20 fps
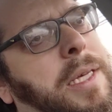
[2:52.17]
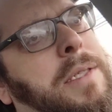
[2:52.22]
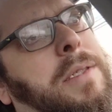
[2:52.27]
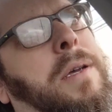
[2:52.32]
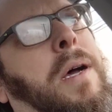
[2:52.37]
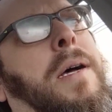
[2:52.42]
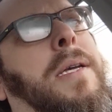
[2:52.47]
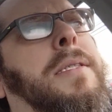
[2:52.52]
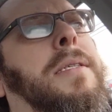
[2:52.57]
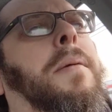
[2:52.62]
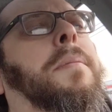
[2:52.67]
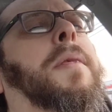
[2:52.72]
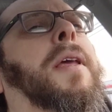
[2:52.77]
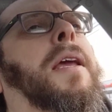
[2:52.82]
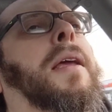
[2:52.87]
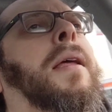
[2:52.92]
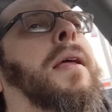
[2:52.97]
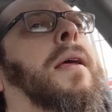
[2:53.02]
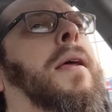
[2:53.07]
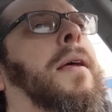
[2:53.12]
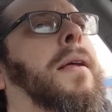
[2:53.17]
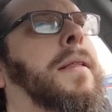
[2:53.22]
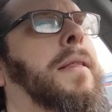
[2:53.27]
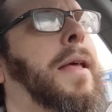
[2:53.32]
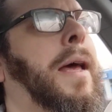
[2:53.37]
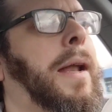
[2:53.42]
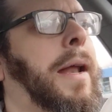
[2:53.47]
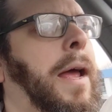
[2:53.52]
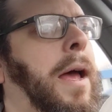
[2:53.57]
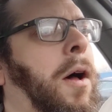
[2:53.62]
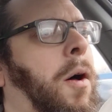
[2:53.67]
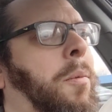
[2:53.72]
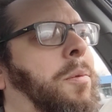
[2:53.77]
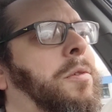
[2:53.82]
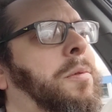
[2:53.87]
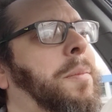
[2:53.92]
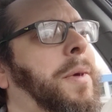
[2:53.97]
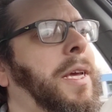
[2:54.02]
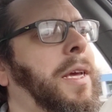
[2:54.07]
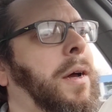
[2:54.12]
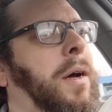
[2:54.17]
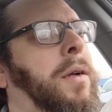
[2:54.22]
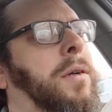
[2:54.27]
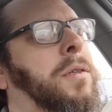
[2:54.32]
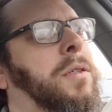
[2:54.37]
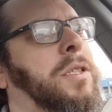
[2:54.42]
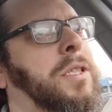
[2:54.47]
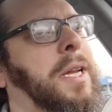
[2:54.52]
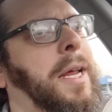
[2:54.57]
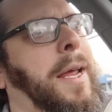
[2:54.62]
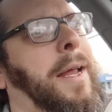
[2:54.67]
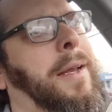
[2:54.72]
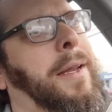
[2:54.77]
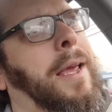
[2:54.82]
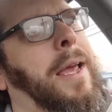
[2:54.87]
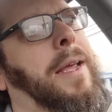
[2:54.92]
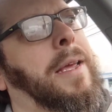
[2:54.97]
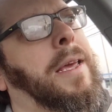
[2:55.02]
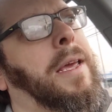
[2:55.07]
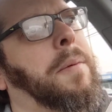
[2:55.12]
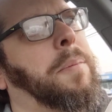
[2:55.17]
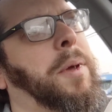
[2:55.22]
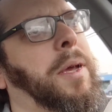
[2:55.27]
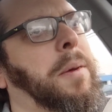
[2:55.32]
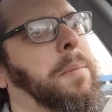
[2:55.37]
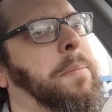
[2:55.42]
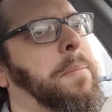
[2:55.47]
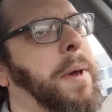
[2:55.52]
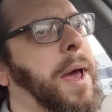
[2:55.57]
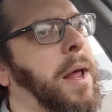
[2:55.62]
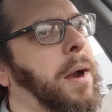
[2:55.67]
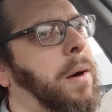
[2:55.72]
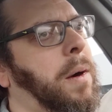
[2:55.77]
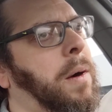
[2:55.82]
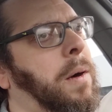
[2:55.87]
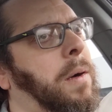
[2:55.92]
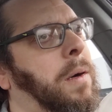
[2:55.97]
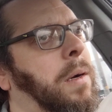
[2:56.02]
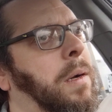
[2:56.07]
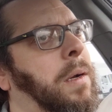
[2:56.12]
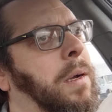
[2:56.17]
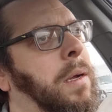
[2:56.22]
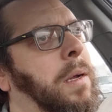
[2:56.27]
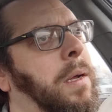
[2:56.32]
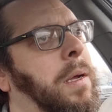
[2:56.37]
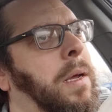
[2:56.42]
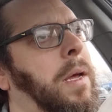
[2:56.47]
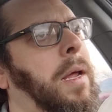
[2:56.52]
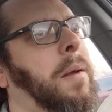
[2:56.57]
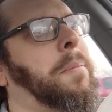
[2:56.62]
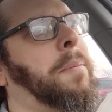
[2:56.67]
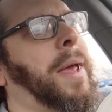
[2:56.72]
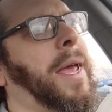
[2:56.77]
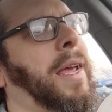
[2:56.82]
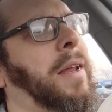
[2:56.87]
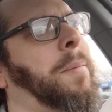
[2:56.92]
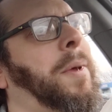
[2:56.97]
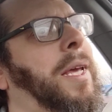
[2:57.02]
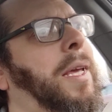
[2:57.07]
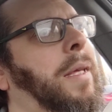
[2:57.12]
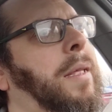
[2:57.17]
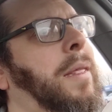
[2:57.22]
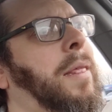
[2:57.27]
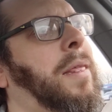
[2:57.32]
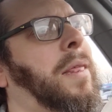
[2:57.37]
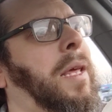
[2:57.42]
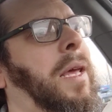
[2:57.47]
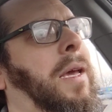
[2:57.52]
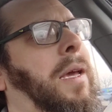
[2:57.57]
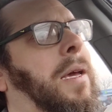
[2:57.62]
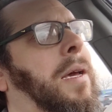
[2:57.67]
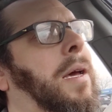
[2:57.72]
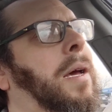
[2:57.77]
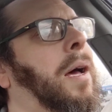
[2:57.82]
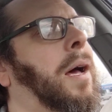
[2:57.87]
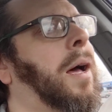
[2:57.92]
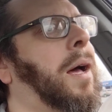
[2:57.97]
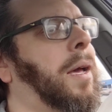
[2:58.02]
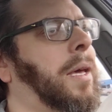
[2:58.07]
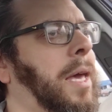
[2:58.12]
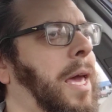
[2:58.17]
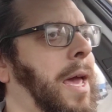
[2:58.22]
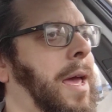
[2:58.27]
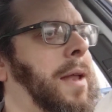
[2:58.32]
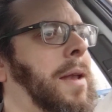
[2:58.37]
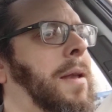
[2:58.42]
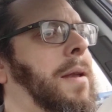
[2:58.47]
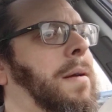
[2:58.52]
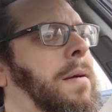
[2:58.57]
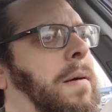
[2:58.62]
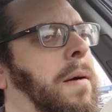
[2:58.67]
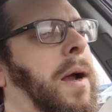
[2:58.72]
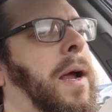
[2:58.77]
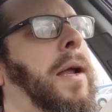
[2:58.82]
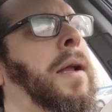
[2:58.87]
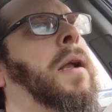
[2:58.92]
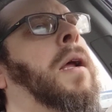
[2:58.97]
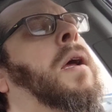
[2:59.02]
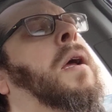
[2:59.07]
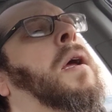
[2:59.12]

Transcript: saw something that helped me understand gatekeeping better and made me think again, right?